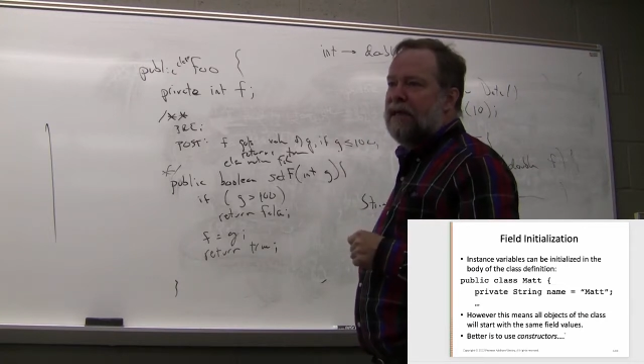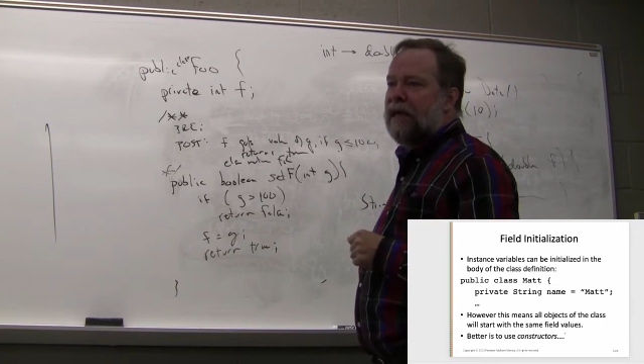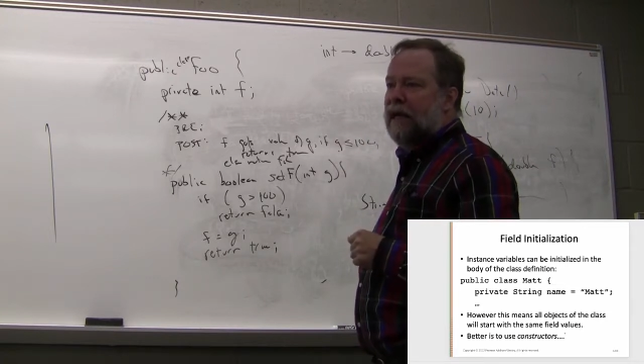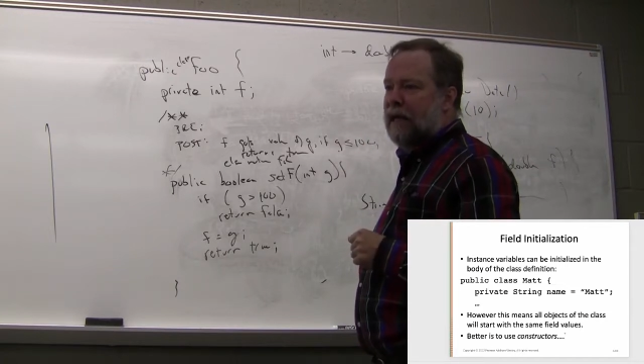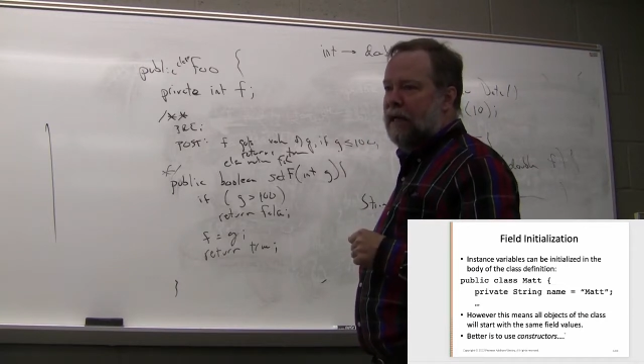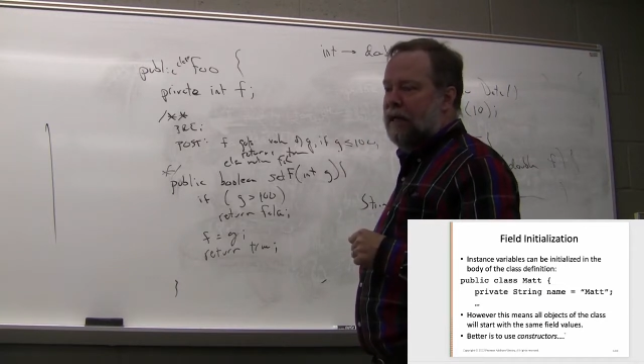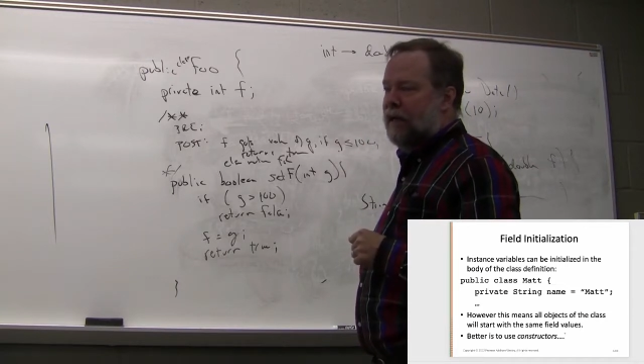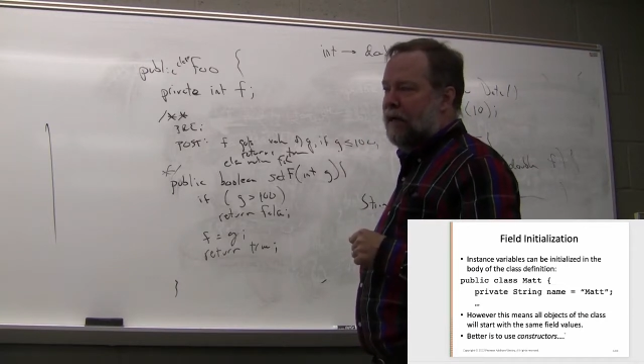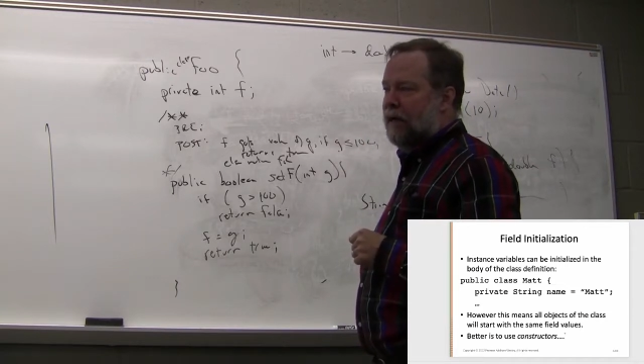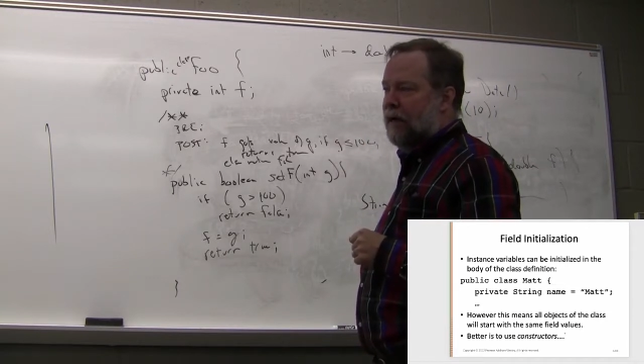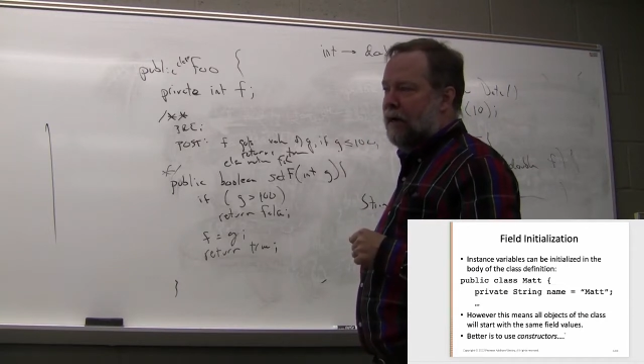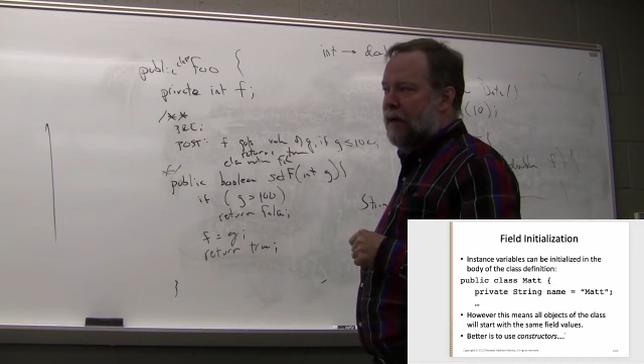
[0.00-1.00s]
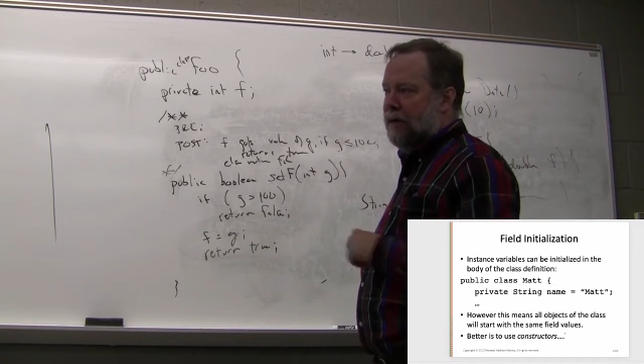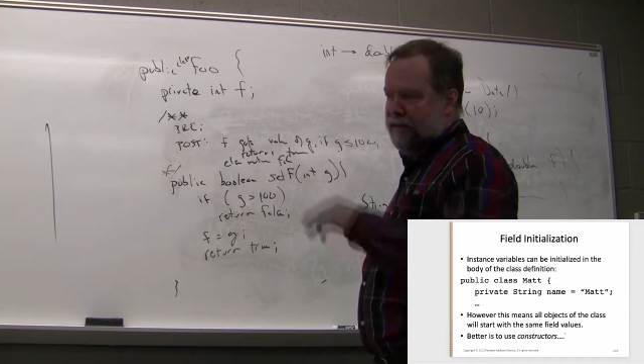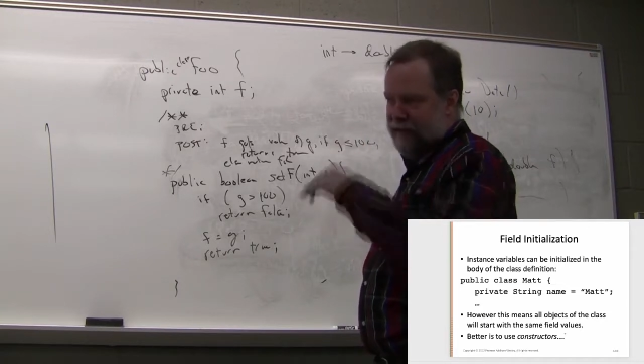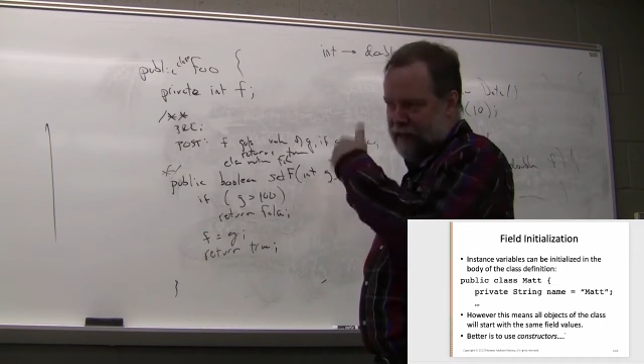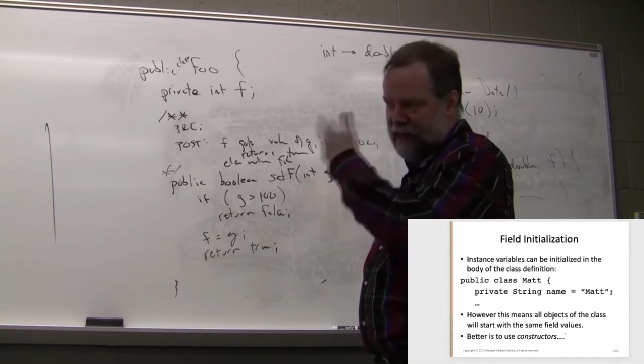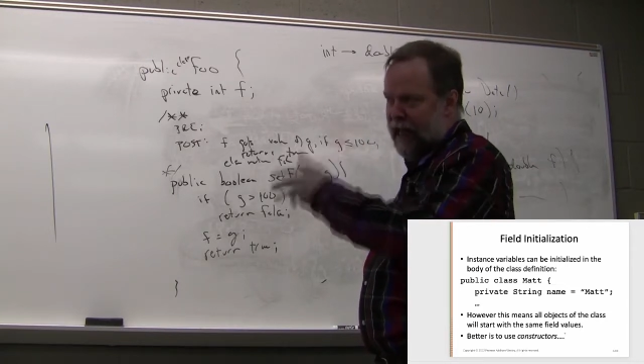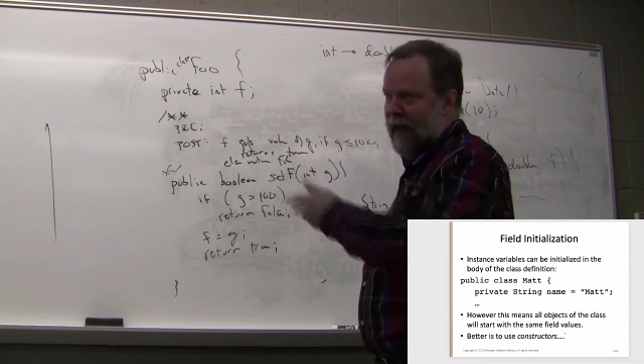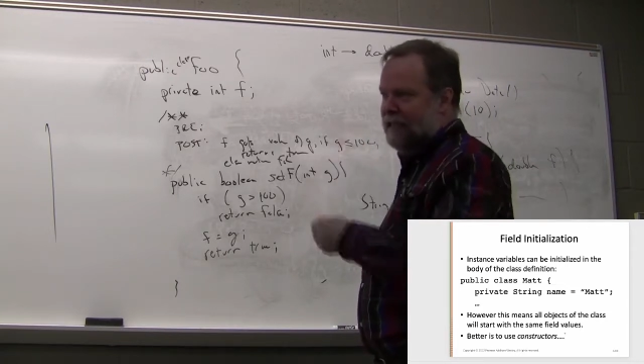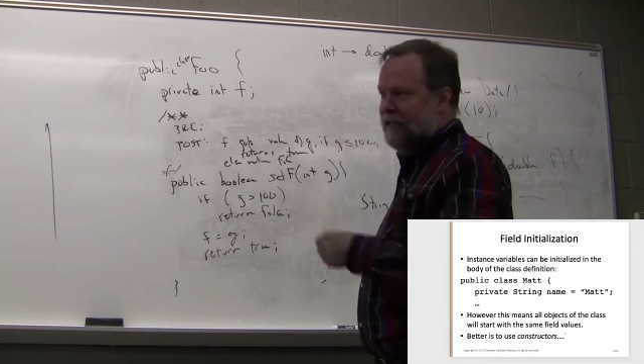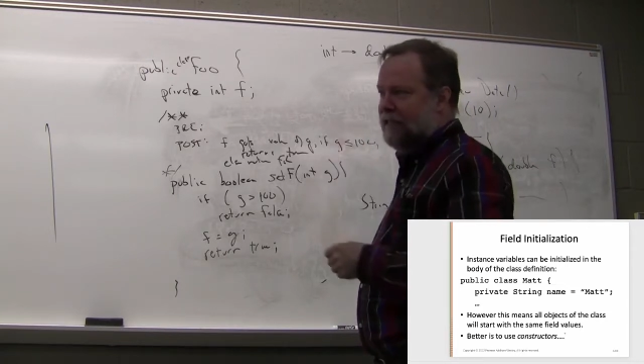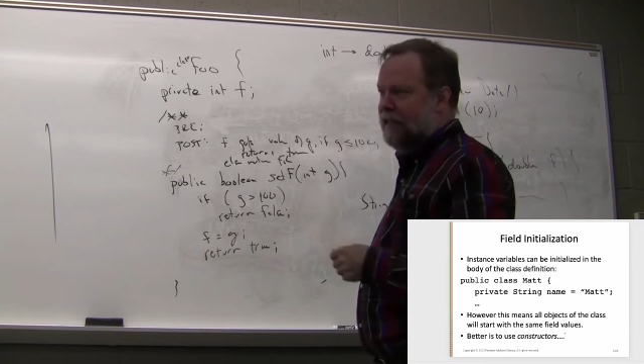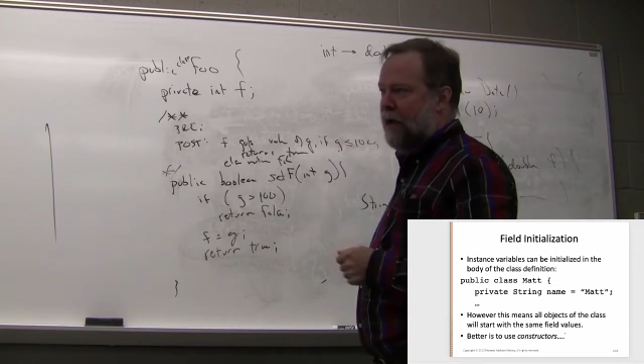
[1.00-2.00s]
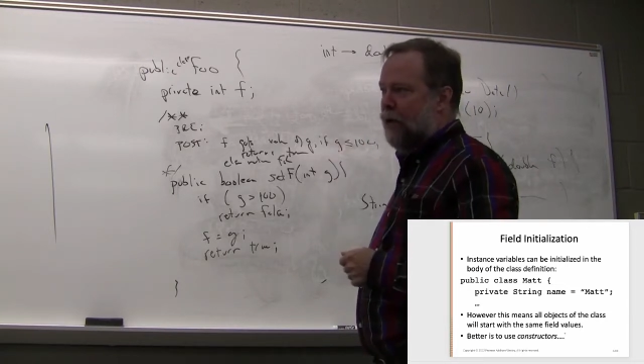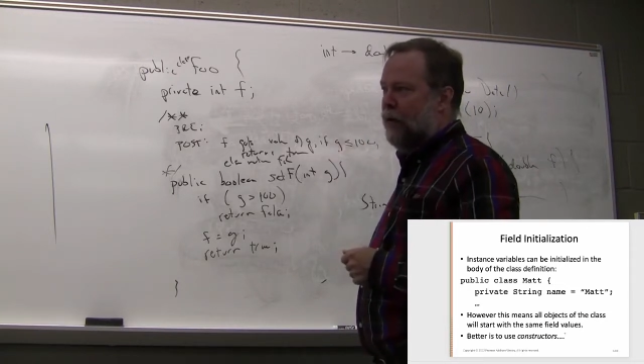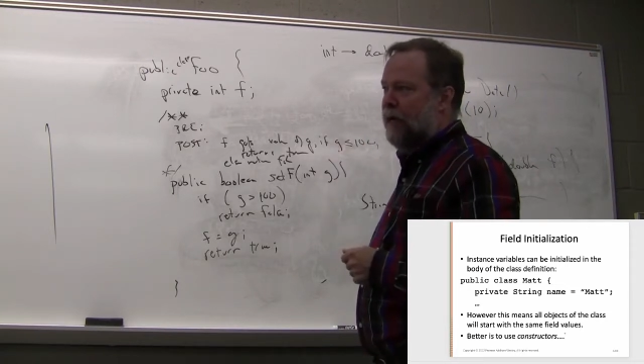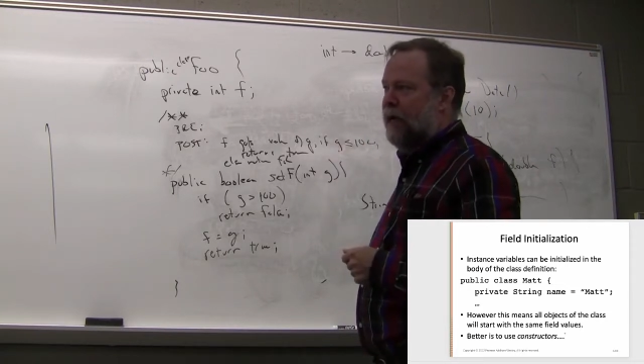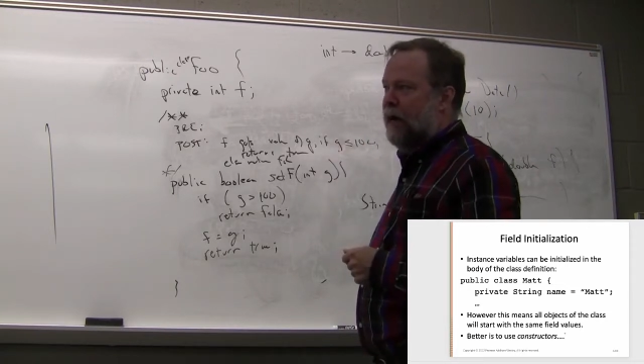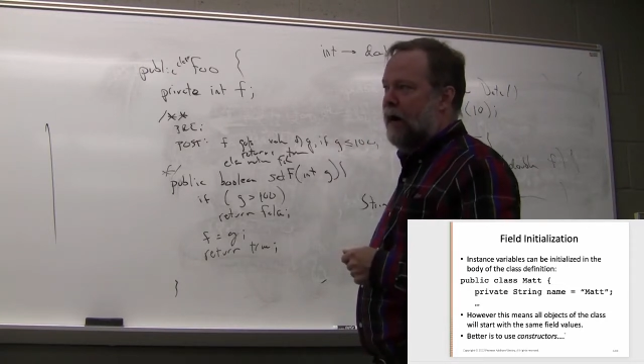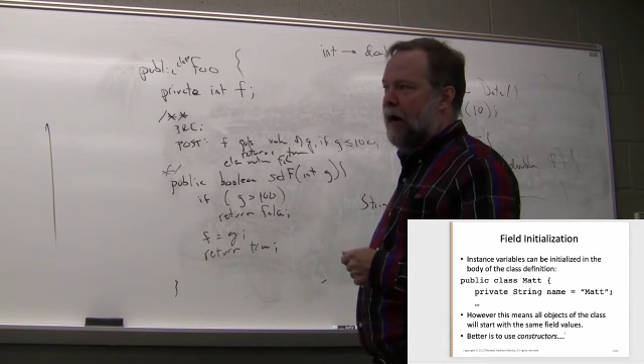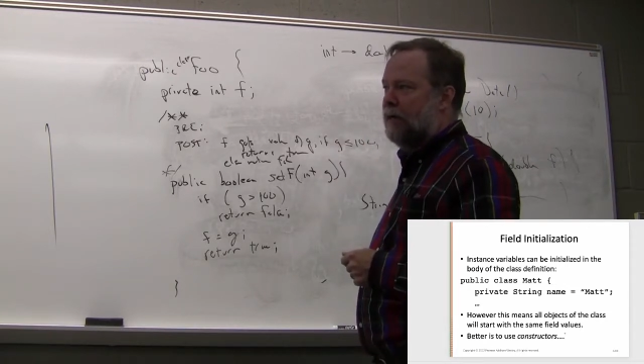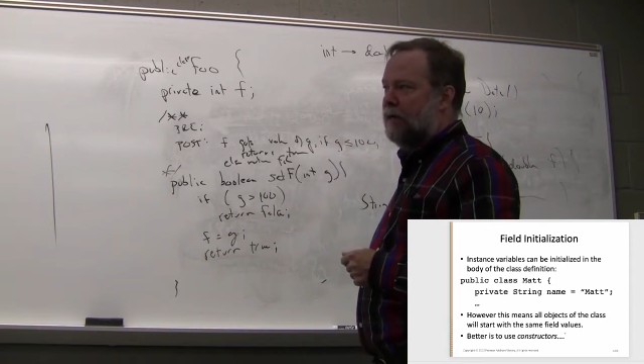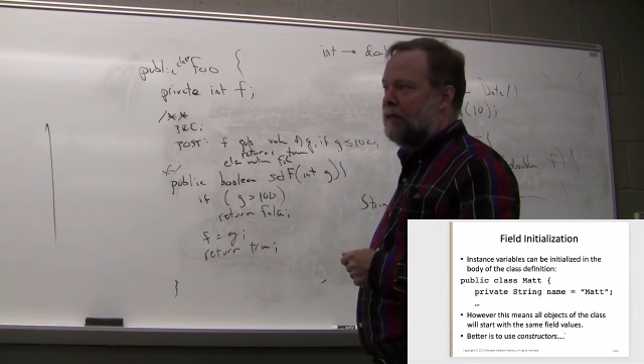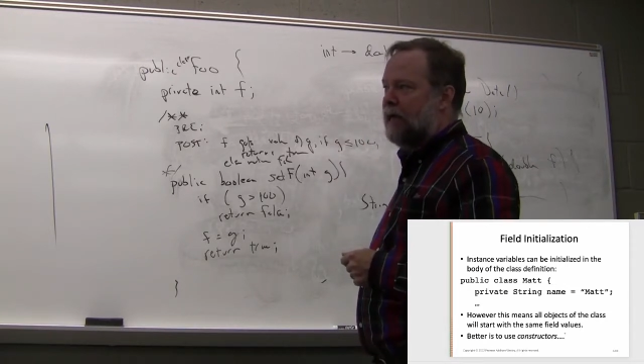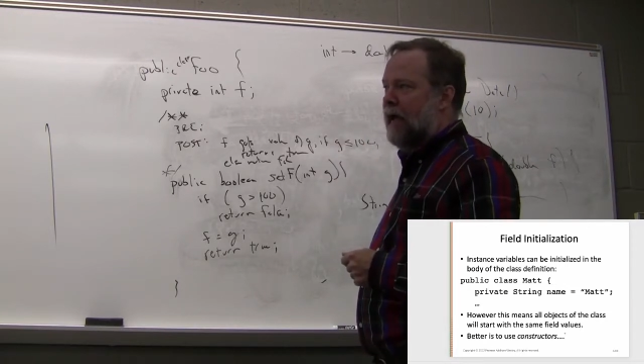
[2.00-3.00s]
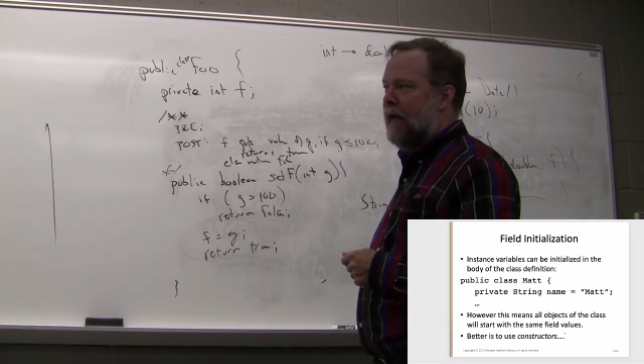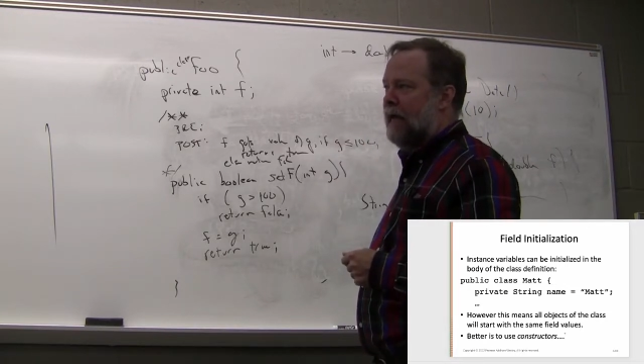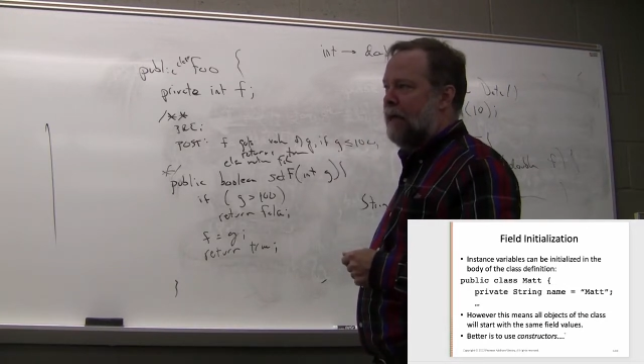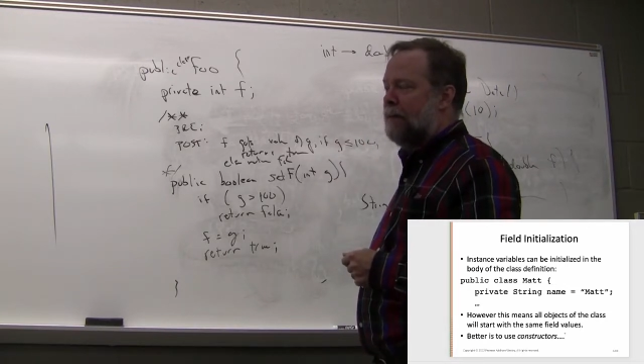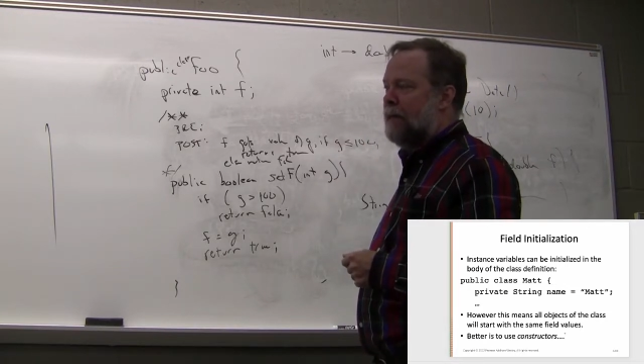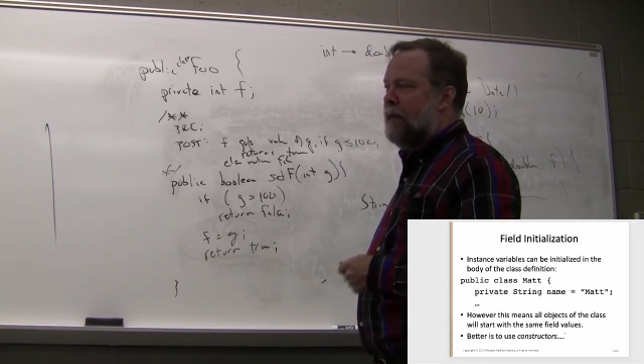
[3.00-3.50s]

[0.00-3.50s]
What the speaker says: in the classes that we are designing?